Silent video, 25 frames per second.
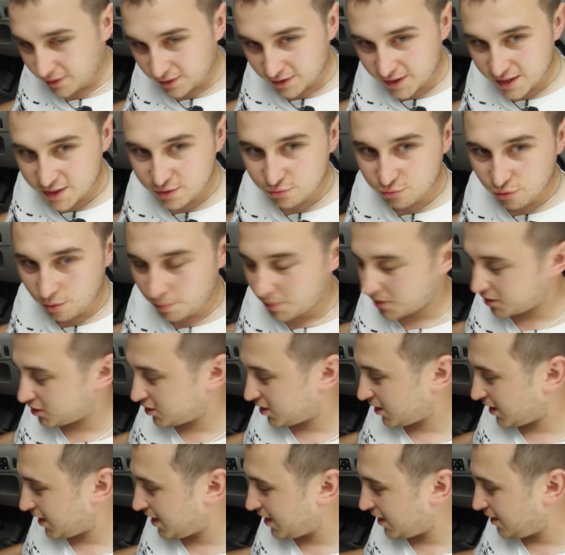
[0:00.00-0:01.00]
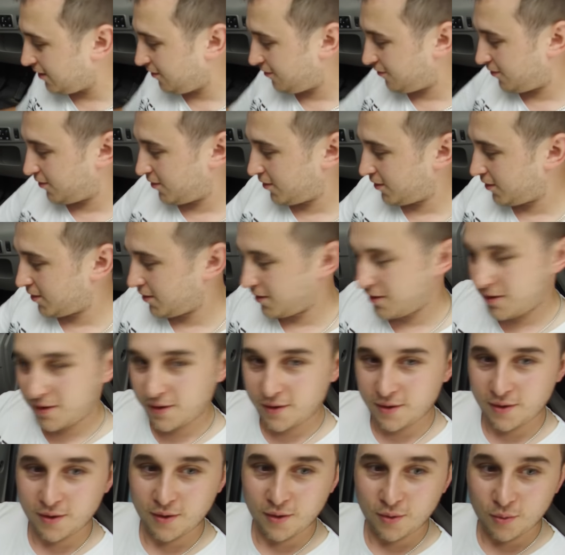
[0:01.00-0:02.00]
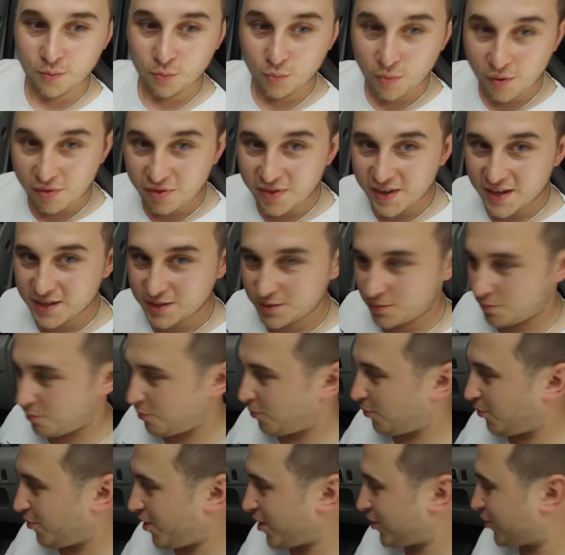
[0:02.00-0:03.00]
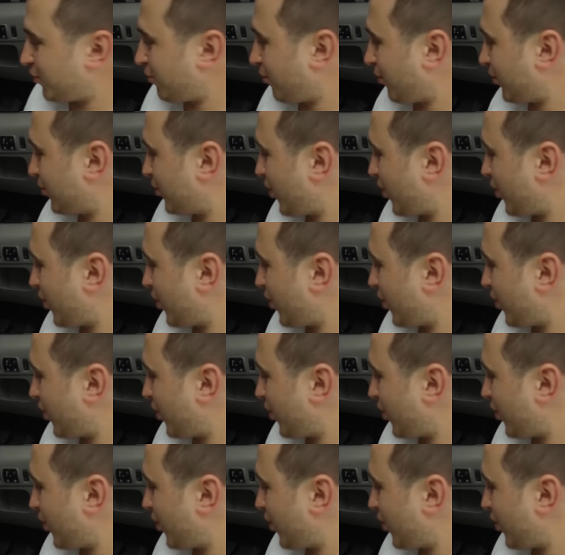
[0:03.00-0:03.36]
this rubber sleeve with this pressure on